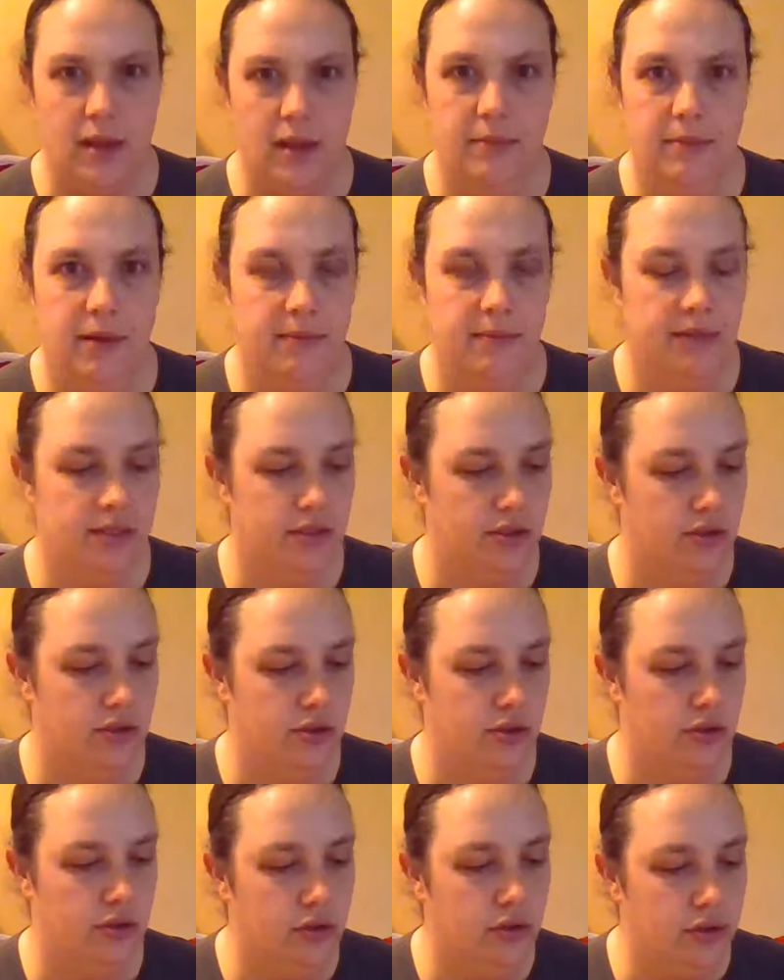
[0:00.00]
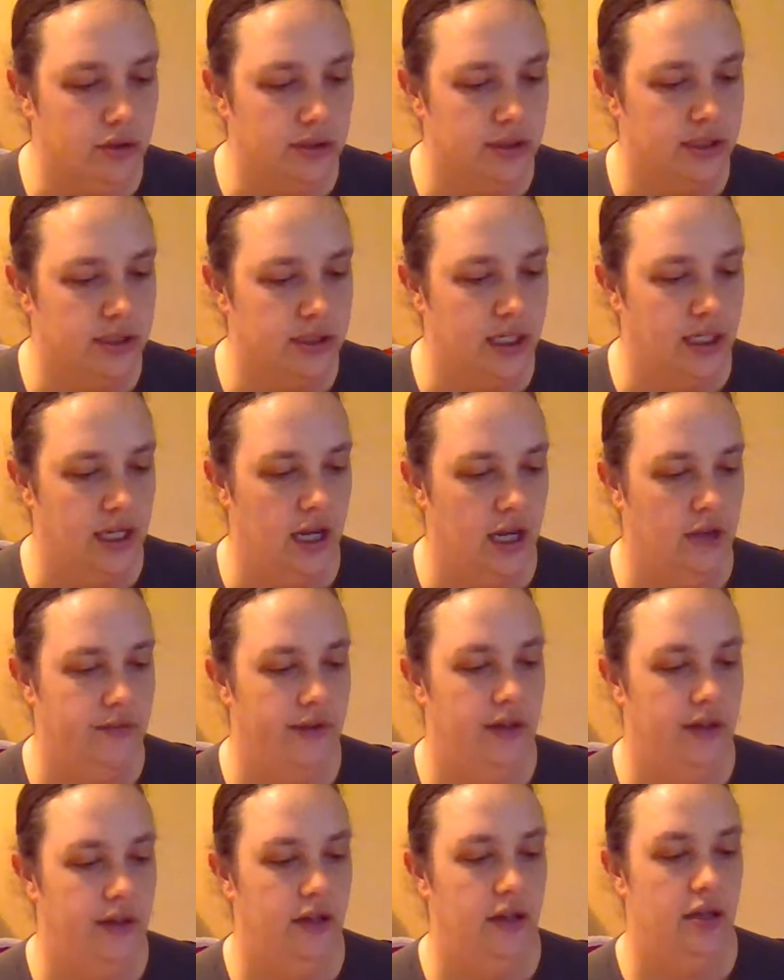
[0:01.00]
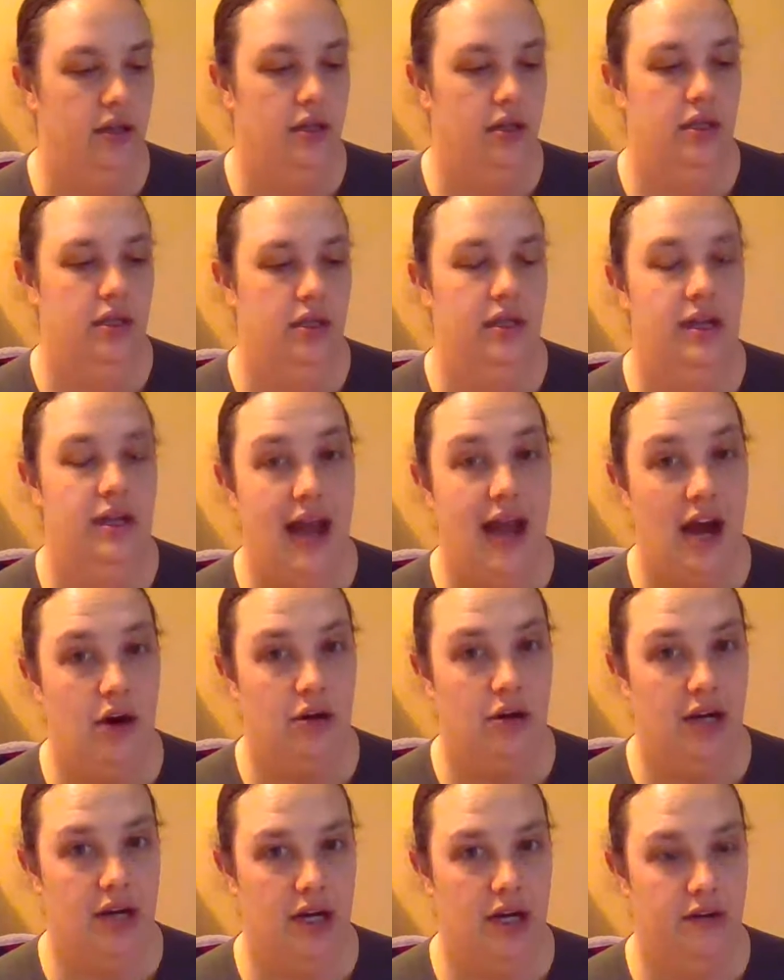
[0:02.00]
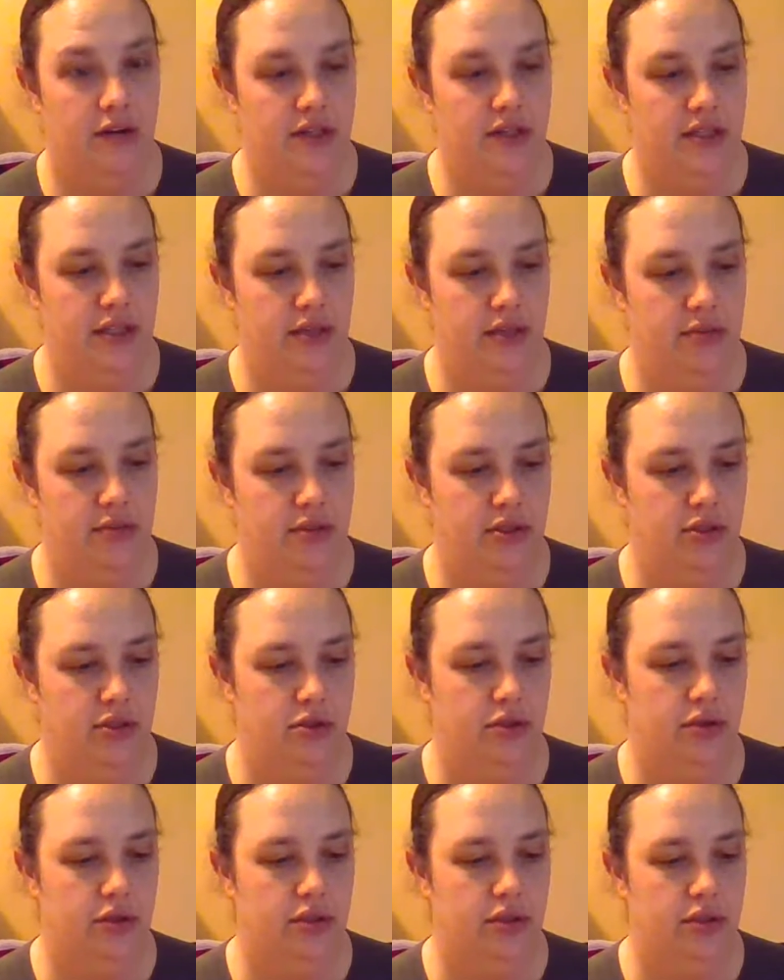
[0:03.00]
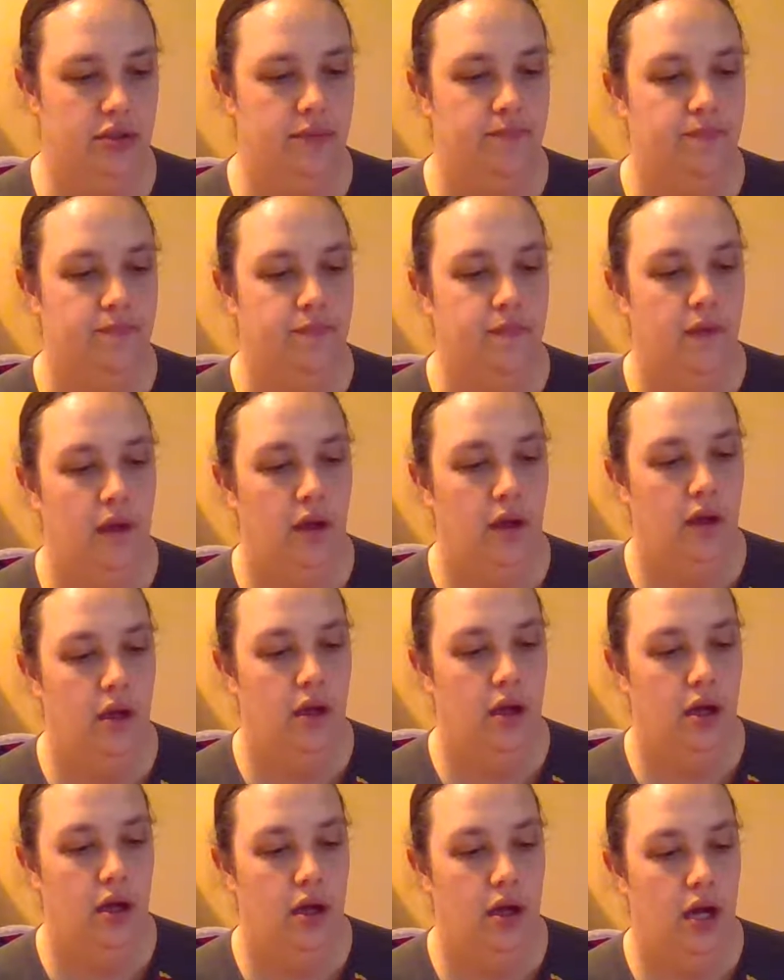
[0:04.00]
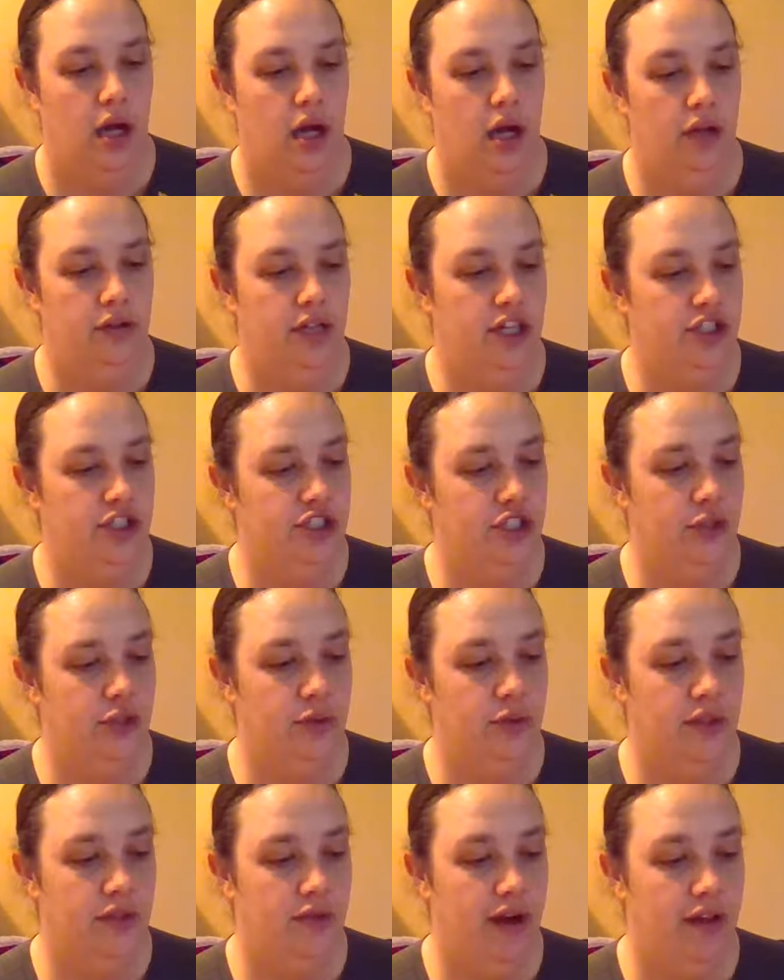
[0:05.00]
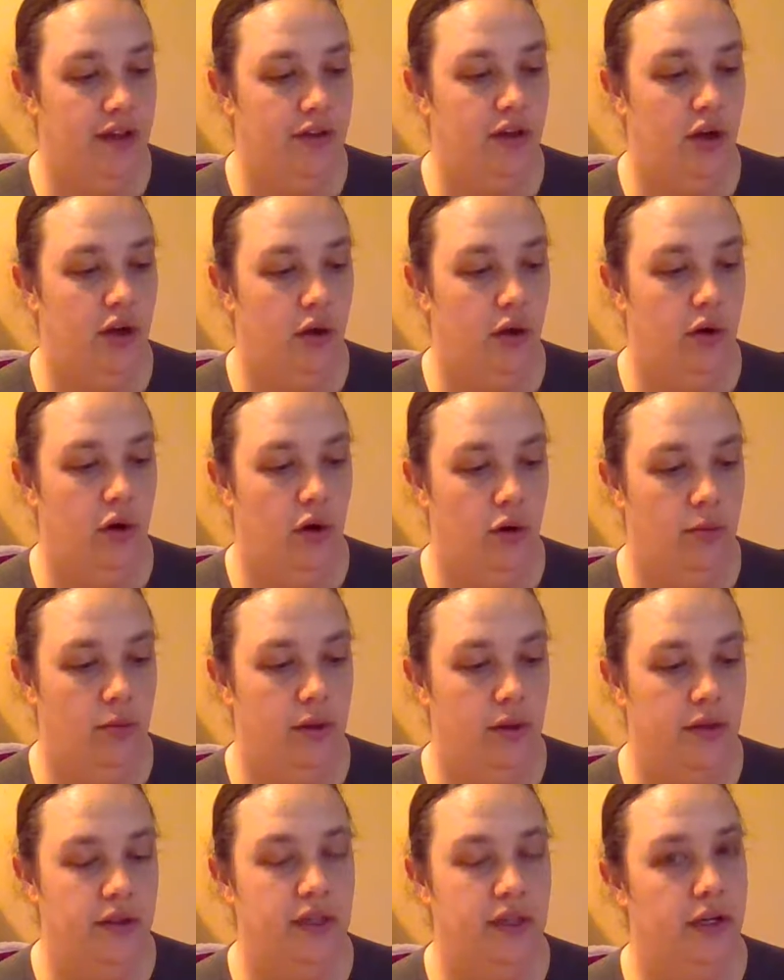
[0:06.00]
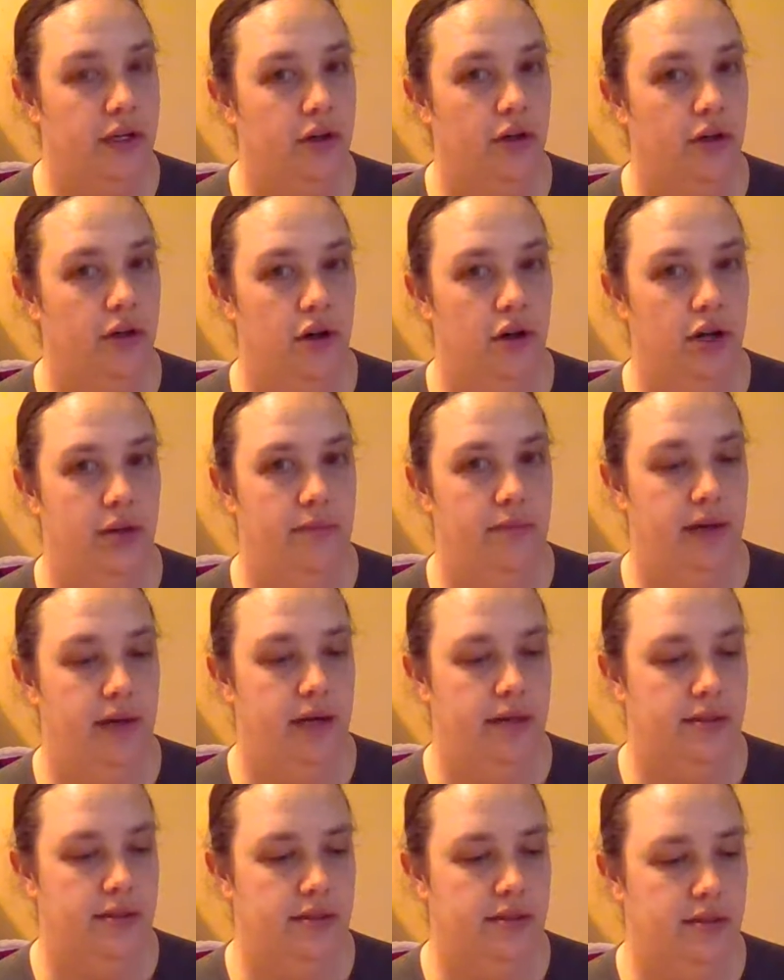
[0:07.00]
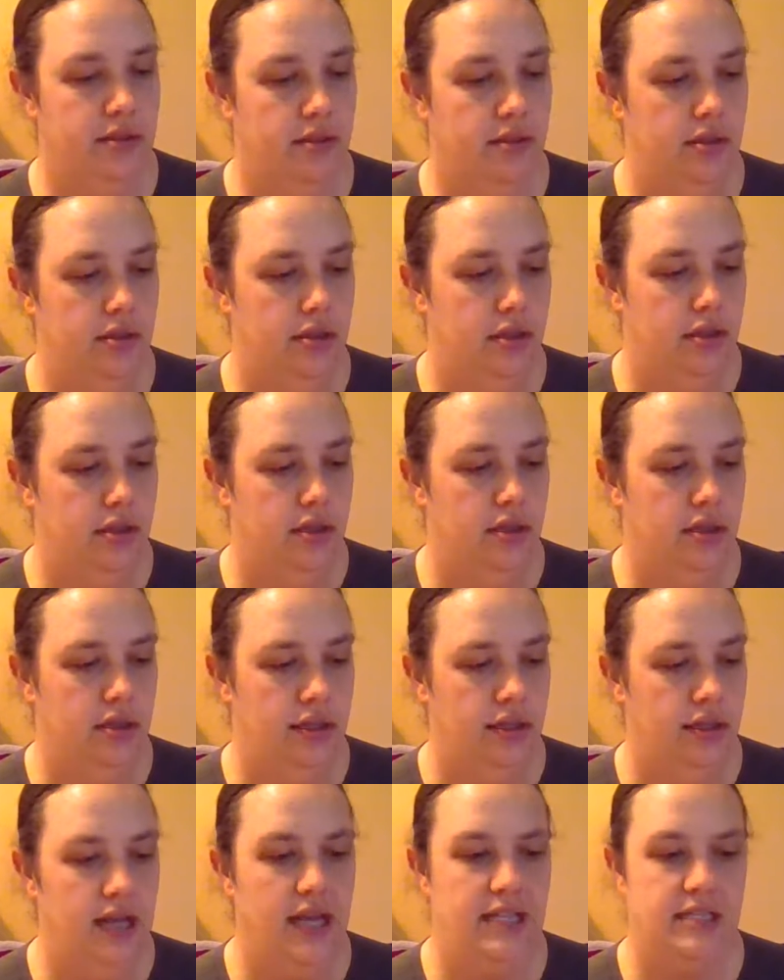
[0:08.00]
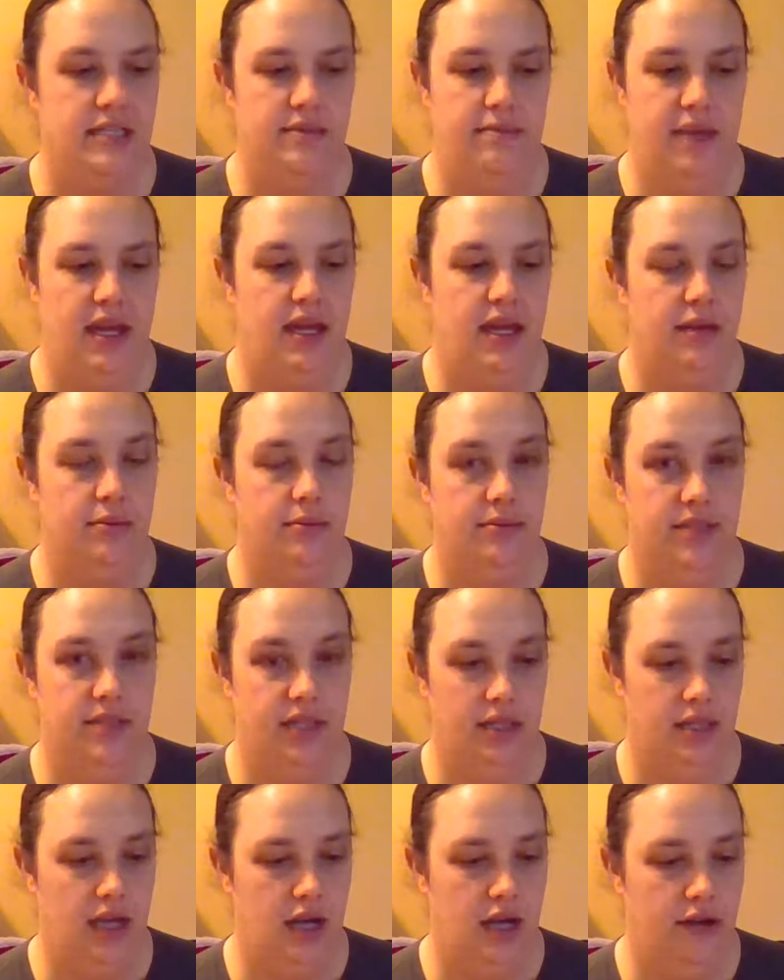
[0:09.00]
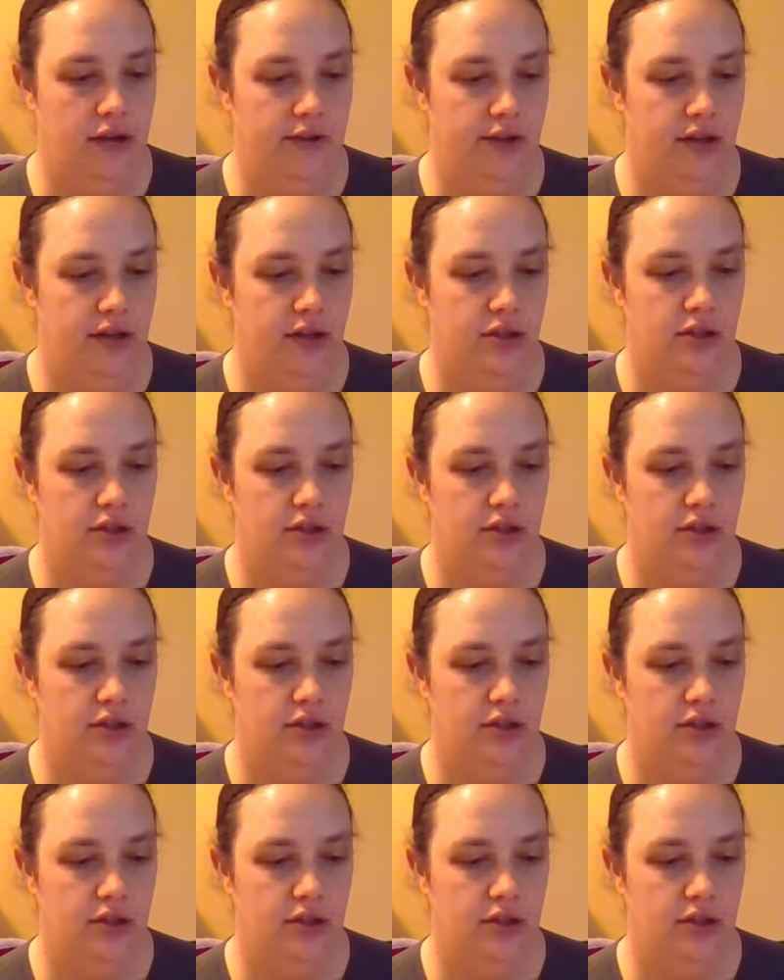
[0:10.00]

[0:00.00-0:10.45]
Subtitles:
But Mrs. Jules, said Calvin. Now, Calvin, said Miss Jules. Unless you would rather go home on the kindergarten bus. Yes, ma'am, said Calvin.